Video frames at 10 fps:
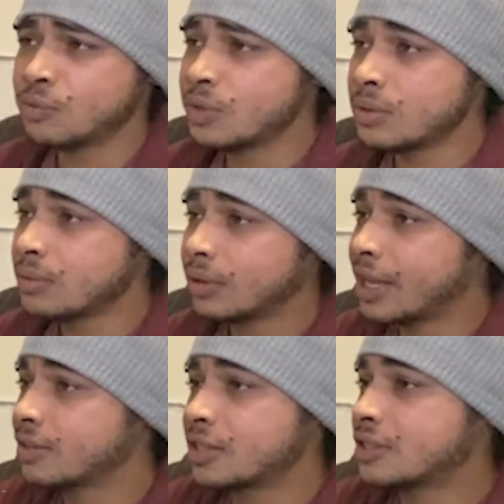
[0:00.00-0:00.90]
real.
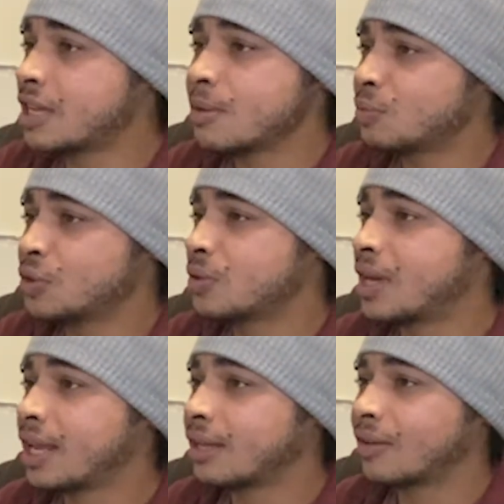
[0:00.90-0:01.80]
Like there's times where you
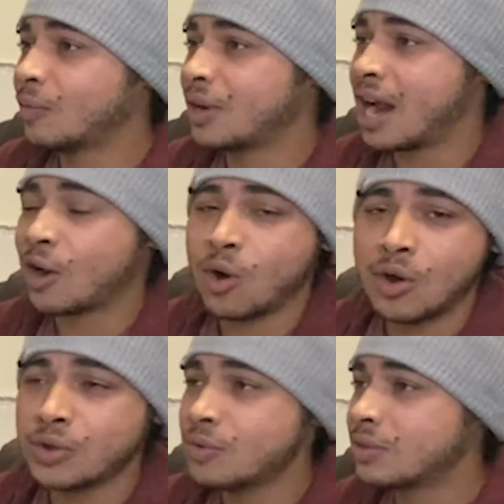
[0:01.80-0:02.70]
like where I
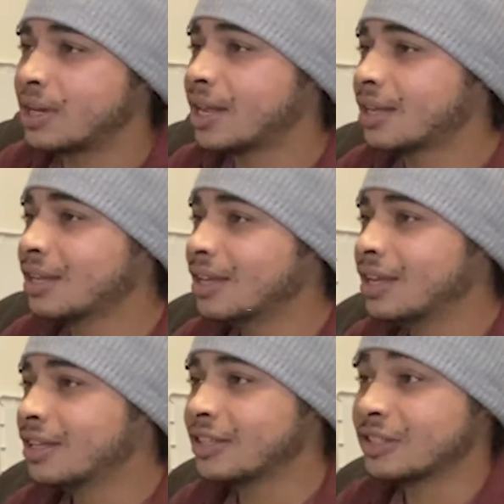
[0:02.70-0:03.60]
call you and like
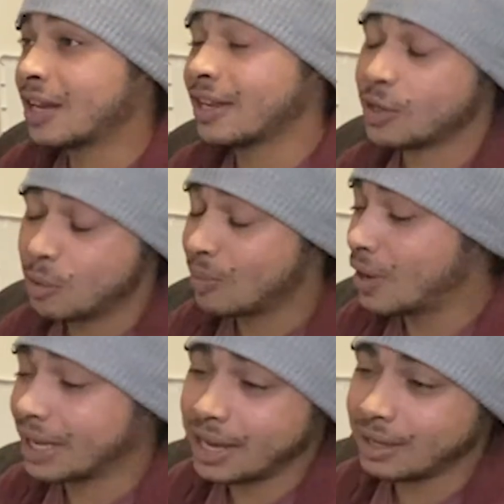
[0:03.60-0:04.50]
this like, yo bro,
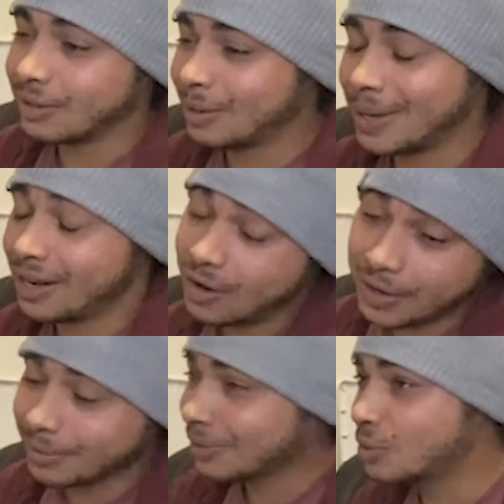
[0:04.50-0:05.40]
I can't. I'm like, all right, cool.